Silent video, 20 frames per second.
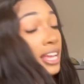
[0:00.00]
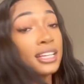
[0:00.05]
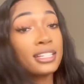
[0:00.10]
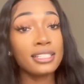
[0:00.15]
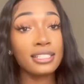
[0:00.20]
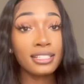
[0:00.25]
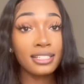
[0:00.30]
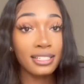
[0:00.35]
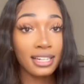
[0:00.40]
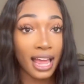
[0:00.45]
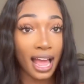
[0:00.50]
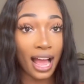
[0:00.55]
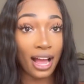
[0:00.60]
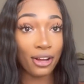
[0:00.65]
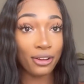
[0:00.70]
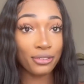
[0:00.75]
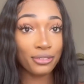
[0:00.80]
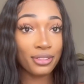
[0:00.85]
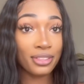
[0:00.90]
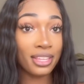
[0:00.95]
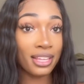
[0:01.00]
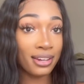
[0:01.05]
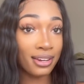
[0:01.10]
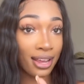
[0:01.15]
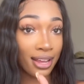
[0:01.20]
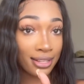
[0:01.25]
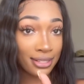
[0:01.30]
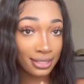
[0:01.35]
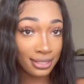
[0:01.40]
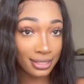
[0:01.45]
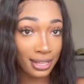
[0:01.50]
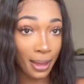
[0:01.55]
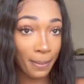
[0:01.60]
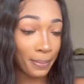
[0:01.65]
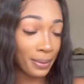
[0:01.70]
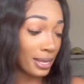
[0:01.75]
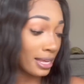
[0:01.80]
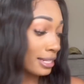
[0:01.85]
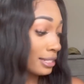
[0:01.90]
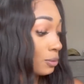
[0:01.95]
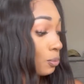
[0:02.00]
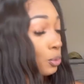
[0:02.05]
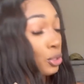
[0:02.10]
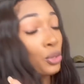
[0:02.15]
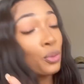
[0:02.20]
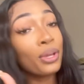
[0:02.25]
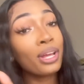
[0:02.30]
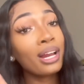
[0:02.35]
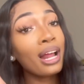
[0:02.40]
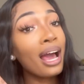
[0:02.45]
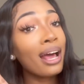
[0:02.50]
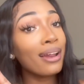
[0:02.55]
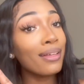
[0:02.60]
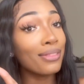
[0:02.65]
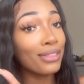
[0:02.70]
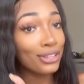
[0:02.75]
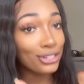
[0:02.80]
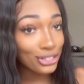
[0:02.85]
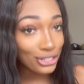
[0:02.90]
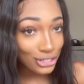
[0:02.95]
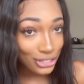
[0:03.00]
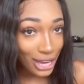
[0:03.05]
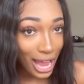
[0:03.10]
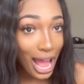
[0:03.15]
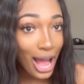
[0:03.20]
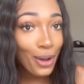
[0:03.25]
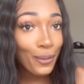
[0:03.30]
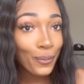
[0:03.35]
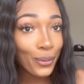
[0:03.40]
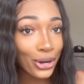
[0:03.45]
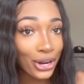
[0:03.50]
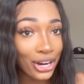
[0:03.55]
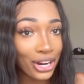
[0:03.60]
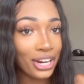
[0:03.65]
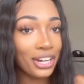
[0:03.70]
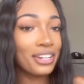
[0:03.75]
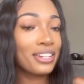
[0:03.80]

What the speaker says: Now, the next step is when you get out of the shower